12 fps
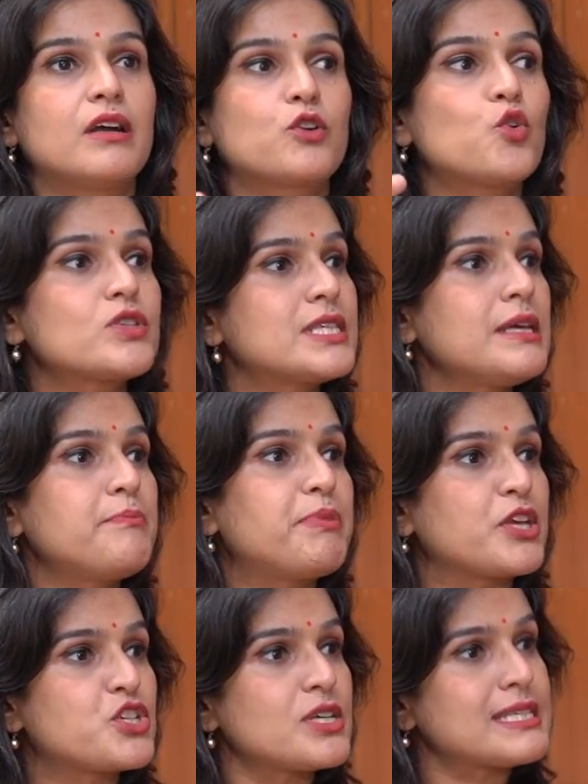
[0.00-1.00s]
rosy
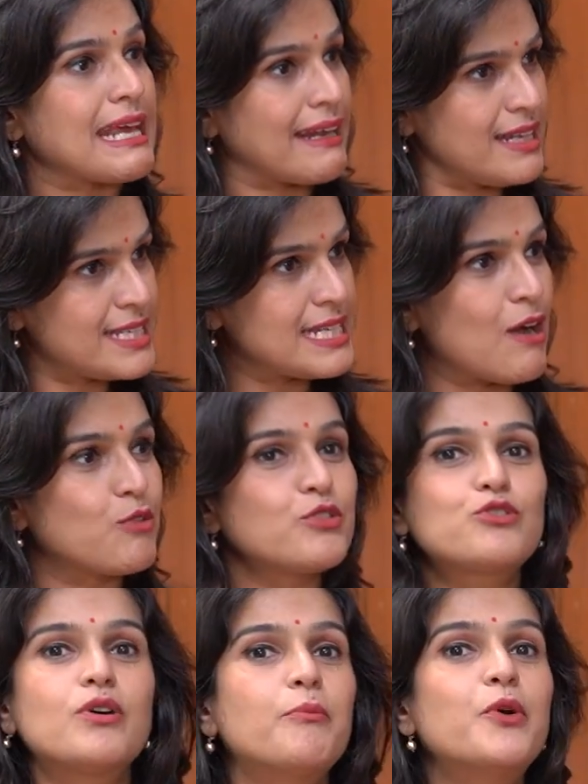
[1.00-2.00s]
picture settles
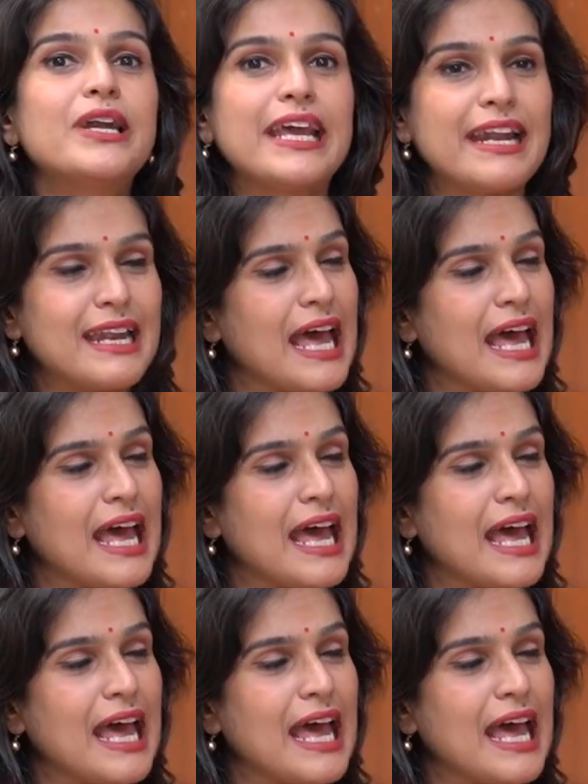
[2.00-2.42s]
down to a mundane